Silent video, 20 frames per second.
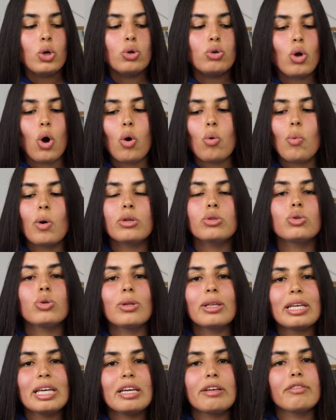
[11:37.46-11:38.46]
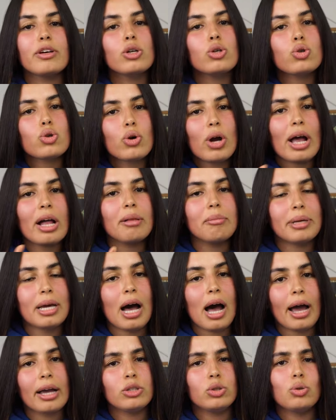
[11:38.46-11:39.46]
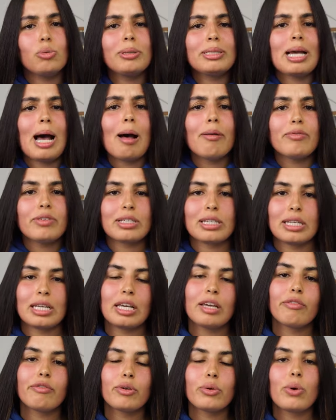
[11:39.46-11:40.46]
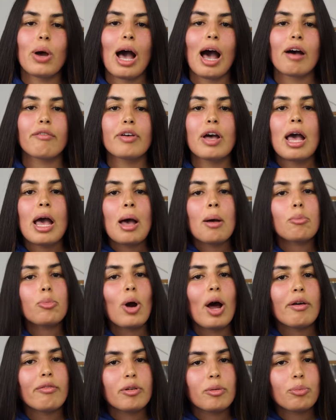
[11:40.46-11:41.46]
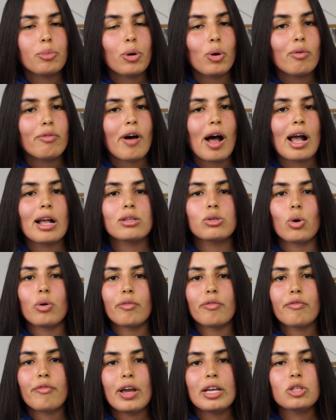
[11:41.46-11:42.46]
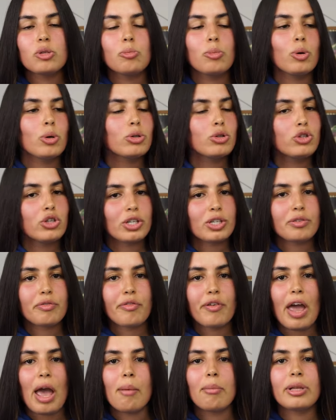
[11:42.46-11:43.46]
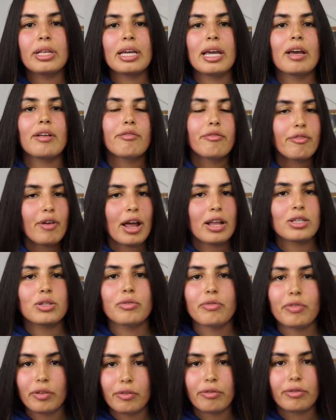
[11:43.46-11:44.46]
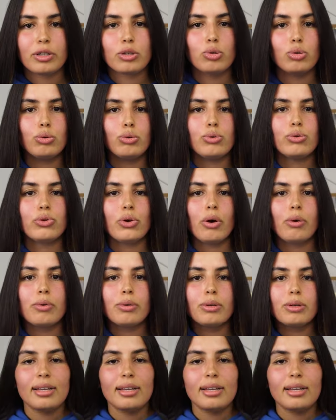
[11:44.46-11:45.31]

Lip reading: You don't want to leave a trail behind you. But obviously, if you have private profiles on Facebook, just family and friends, feel free to do so.